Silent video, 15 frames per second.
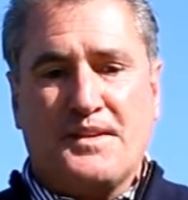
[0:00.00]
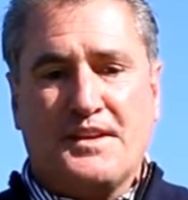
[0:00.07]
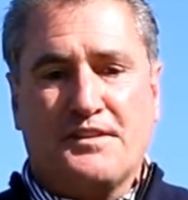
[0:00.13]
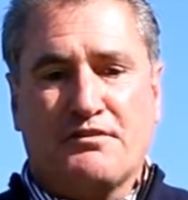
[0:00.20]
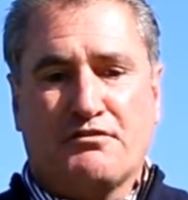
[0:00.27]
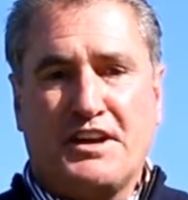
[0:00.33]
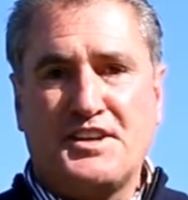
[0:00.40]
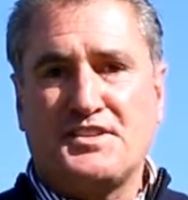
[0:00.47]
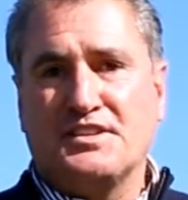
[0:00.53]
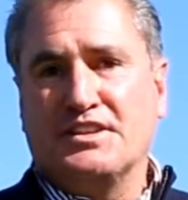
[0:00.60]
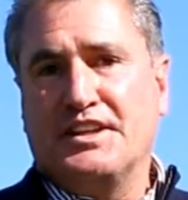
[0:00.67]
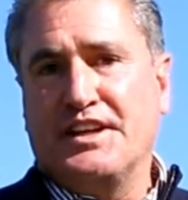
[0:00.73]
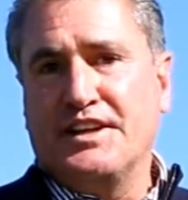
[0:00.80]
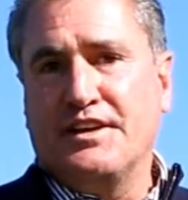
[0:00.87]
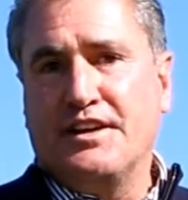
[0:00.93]

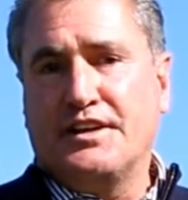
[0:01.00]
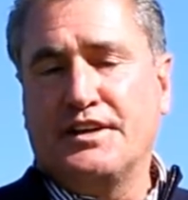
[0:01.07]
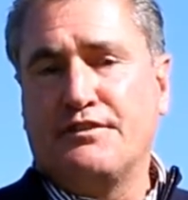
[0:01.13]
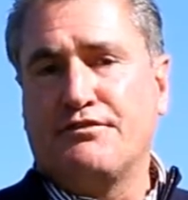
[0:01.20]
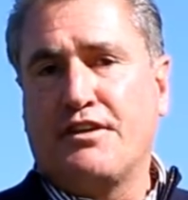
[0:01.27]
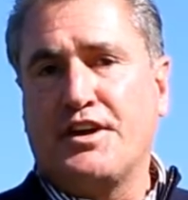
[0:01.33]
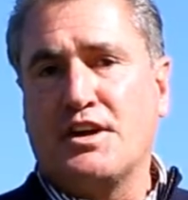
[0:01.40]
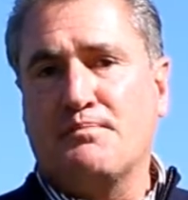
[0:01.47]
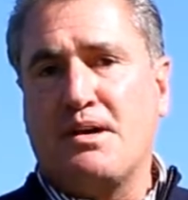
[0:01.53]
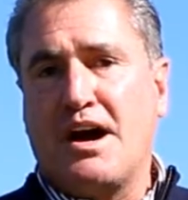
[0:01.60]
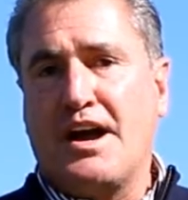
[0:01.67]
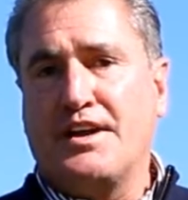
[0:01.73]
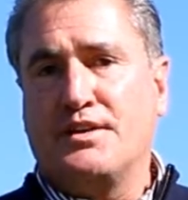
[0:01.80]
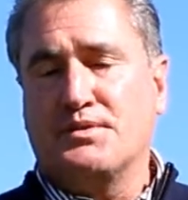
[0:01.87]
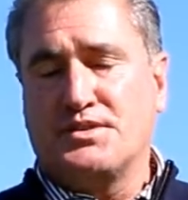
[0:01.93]
Recently, a good friend of
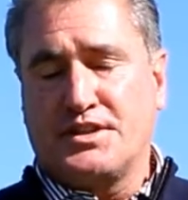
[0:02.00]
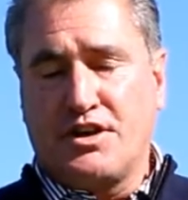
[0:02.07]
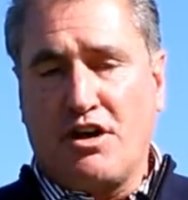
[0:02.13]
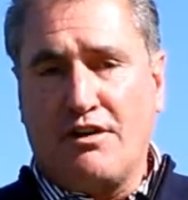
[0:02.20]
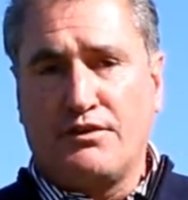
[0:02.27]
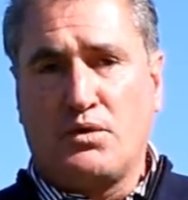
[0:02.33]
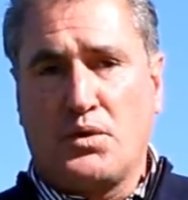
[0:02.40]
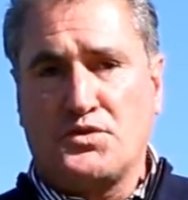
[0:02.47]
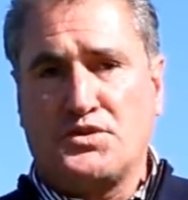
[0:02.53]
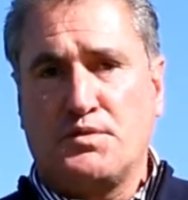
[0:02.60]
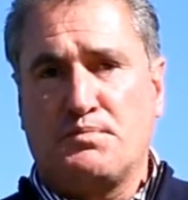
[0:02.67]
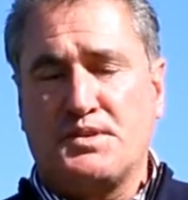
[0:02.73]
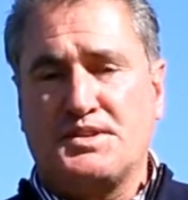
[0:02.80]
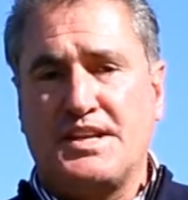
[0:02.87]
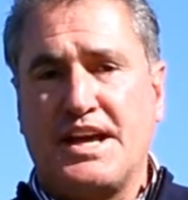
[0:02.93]
mine who was a golf course
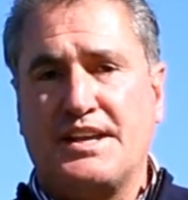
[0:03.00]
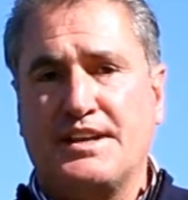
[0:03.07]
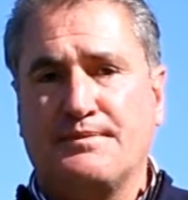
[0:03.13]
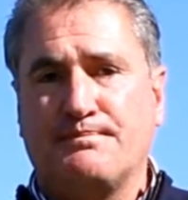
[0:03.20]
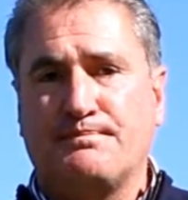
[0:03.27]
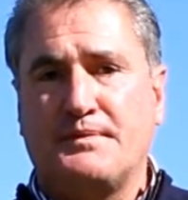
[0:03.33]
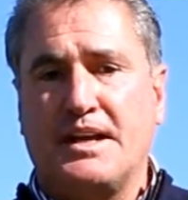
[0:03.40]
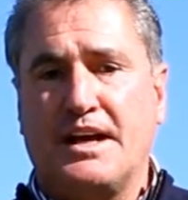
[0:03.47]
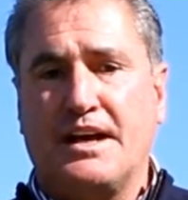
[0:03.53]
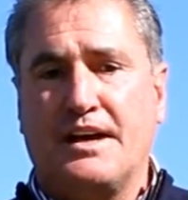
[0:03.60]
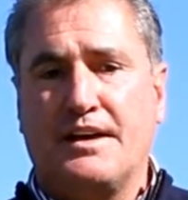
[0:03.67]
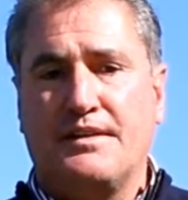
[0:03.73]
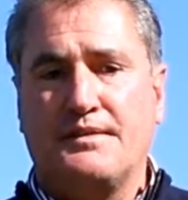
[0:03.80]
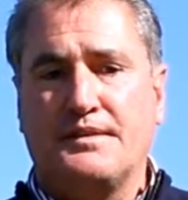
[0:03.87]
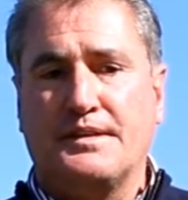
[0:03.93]
superintendent
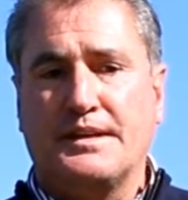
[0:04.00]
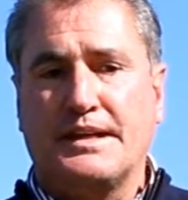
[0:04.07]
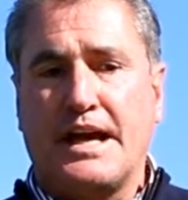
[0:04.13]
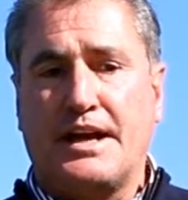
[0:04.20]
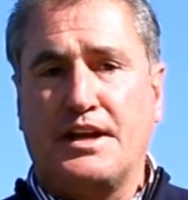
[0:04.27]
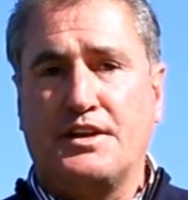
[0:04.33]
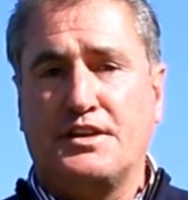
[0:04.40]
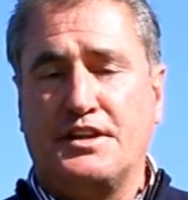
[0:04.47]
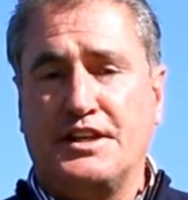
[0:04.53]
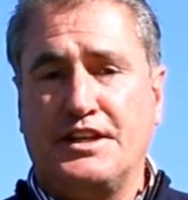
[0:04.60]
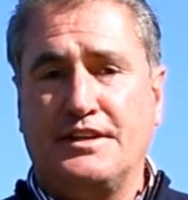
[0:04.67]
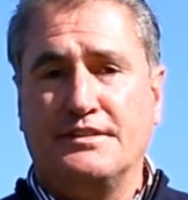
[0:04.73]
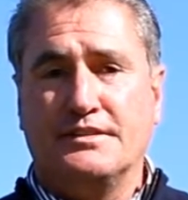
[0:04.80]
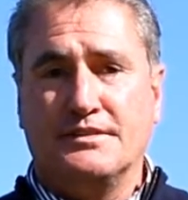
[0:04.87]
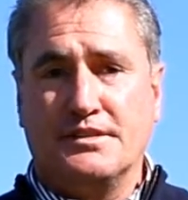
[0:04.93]
got into
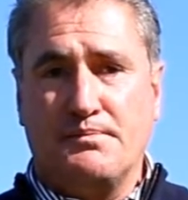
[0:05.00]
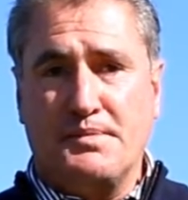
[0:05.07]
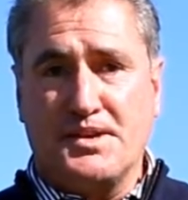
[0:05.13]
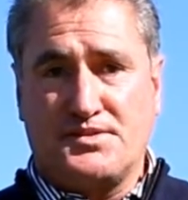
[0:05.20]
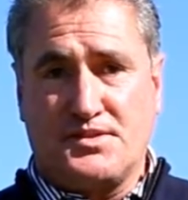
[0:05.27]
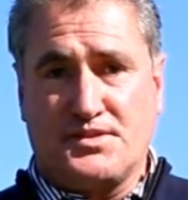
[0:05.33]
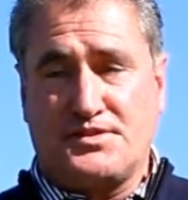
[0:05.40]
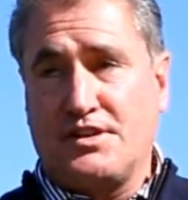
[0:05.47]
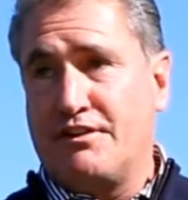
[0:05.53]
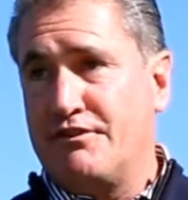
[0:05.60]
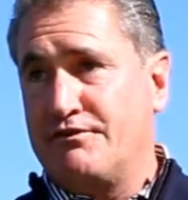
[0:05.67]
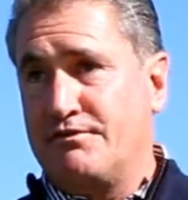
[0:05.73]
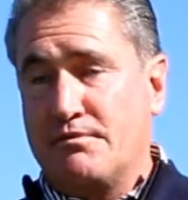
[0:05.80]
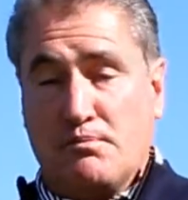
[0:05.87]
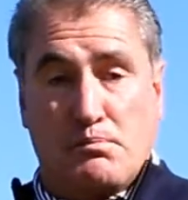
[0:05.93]
the business
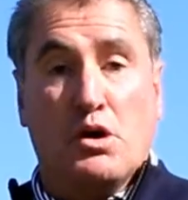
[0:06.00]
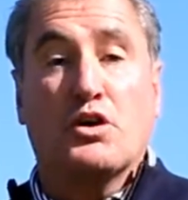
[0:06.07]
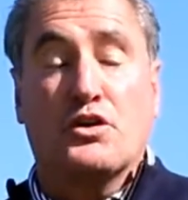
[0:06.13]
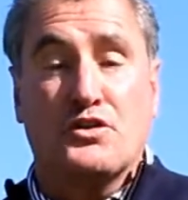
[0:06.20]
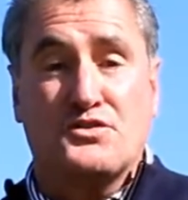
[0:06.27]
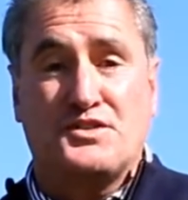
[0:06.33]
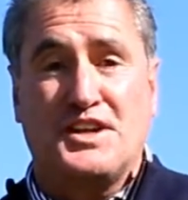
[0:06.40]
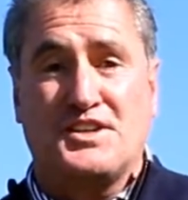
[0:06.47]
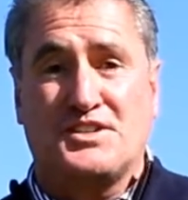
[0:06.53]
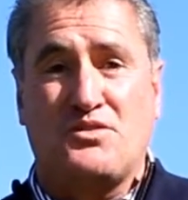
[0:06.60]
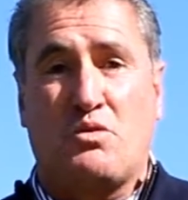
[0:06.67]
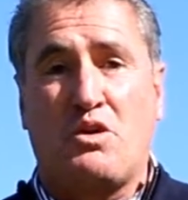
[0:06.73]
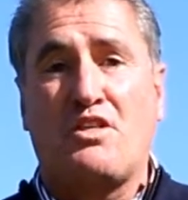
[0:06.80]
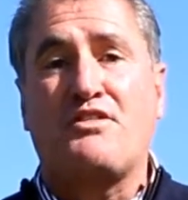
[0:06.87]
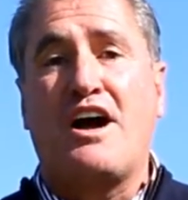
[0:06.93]
of birds. He's an
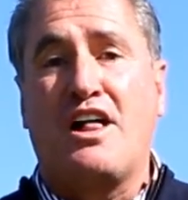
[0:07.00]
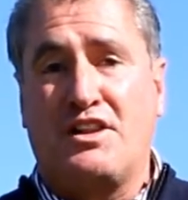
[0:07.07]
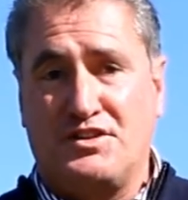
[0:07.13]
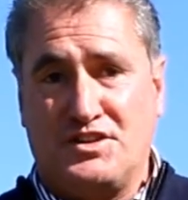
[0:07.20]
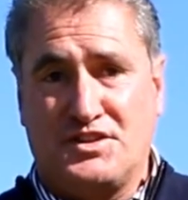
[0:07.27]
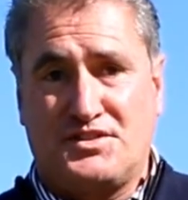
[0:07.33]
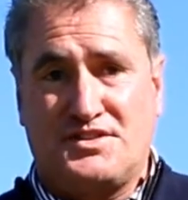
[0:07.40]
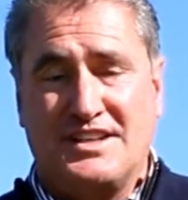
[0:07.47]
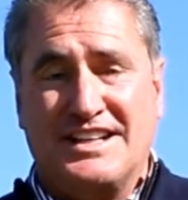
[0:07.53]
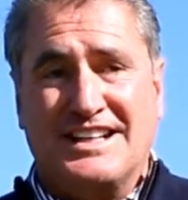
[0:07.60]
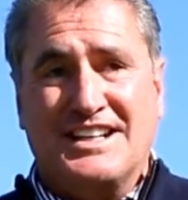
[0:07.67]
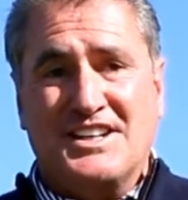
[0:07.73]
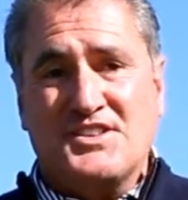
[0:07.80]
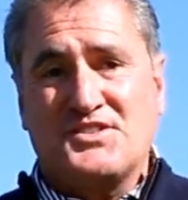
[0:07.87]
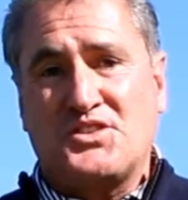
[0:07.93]
ornithologist.
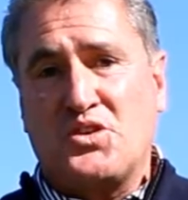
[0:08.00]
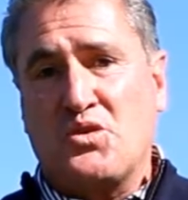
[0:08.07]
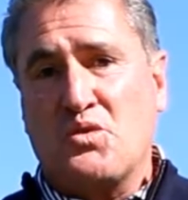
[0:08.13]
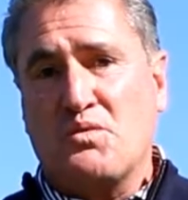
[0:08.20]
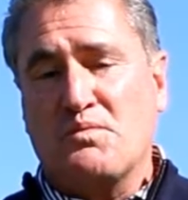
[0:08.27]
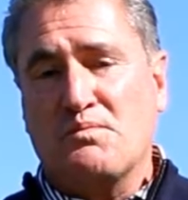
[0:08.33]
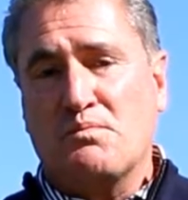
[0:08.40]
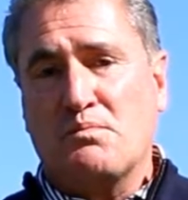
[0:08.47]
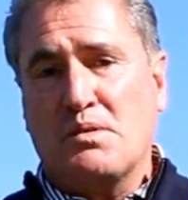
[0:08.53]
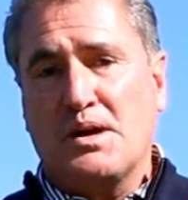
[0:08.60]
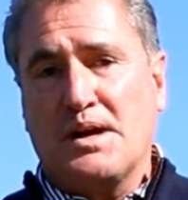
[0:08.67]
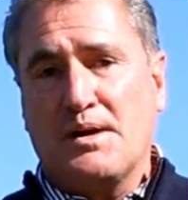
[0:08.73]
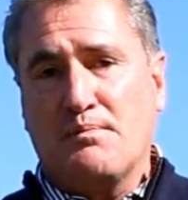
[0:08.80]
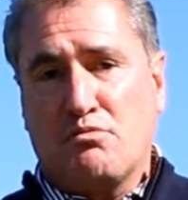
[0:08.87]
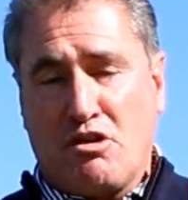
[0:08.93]
So
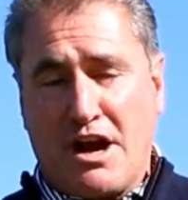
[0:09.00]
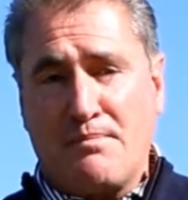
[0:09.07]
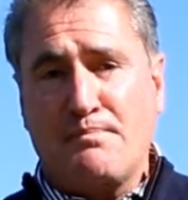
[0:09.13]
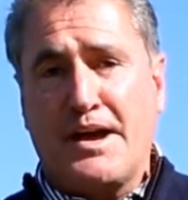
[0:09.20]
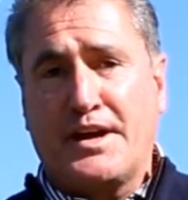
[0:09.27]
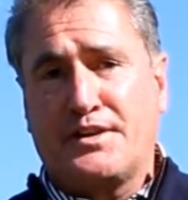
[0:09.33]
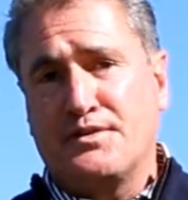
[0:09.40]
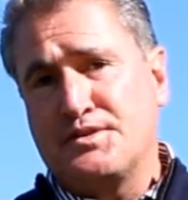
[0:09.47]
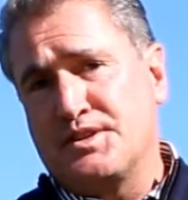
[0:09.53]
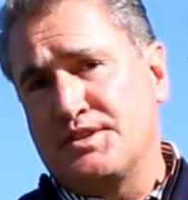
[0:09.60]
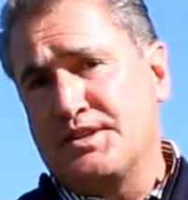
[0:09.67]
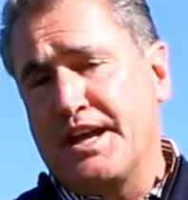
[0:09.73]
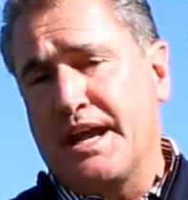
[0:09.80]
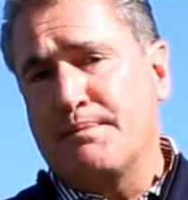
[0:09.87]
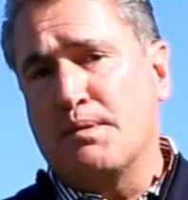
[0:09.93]
Brian Beckner's his
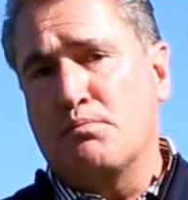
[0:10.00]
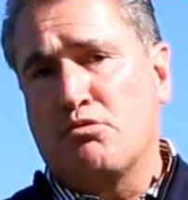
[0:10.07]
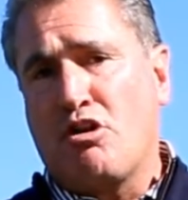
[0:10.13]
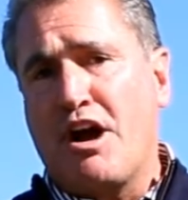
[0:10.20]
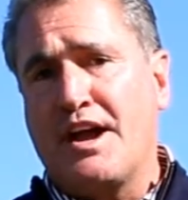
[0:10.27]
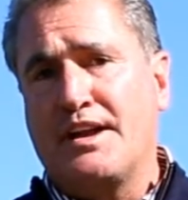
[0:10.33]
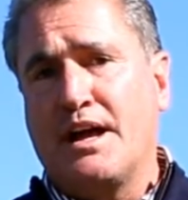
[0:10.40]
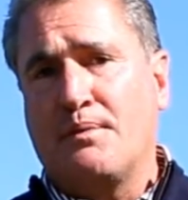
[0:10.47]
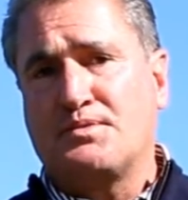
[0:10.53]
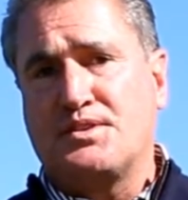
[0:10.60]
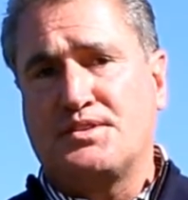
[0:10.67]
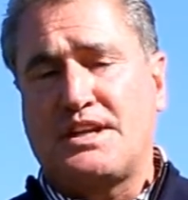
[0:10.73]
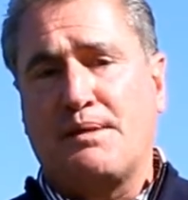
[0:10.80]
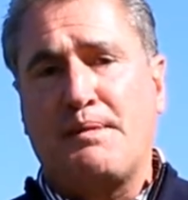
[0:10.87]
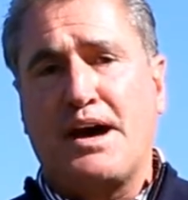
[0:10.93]
name, and Brian helps
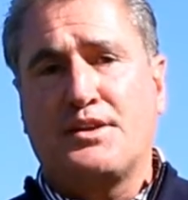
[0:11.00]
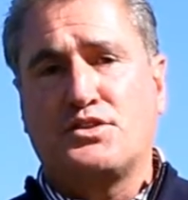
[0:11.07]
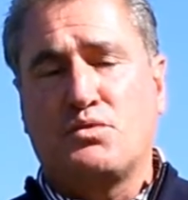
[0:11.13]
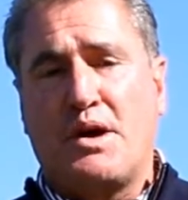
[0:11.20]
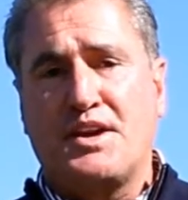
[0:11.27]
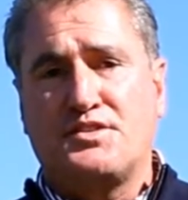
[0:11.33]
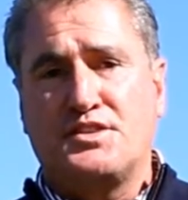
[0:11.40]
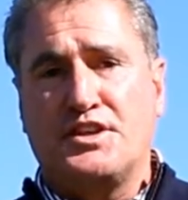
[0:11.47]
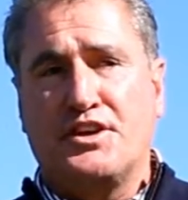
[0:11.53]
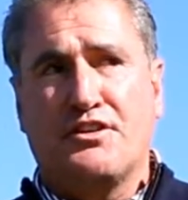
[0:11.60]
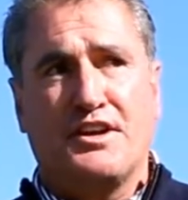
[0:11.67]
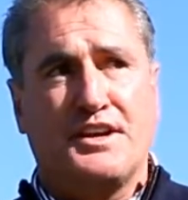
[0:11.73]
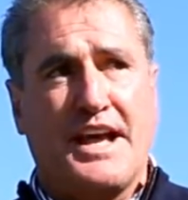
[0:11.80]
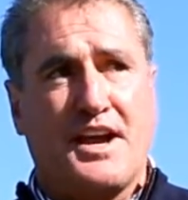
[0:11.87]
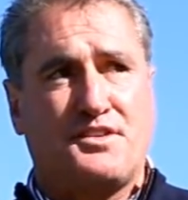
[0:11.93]
us come out twice a year
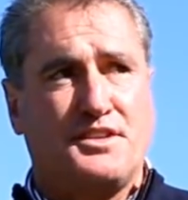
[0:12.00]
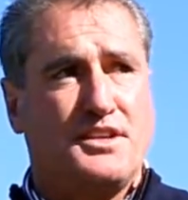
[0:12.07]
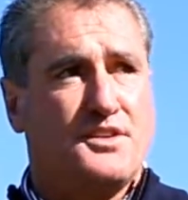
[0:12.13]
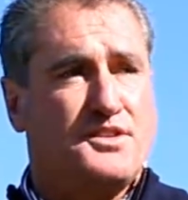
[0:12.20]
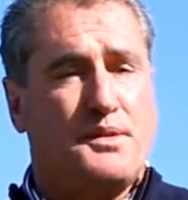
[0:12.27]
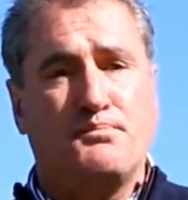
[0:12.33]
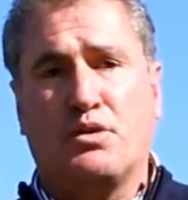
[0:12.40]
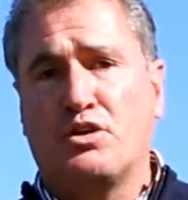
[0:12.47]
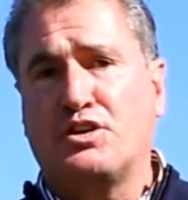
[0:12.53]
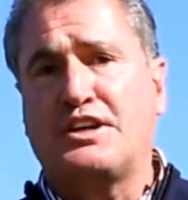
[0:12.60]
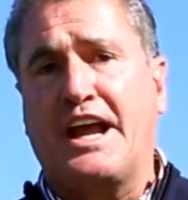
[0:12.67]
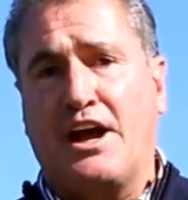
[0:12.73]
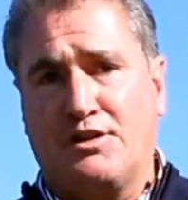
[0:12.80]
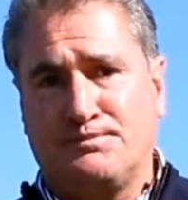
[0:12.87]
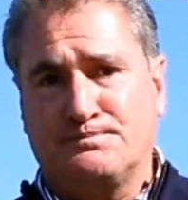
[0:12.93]
and actually does a bird
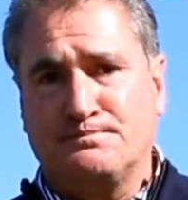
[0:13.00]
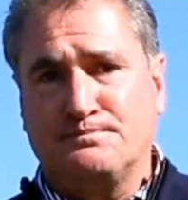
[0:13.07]
count.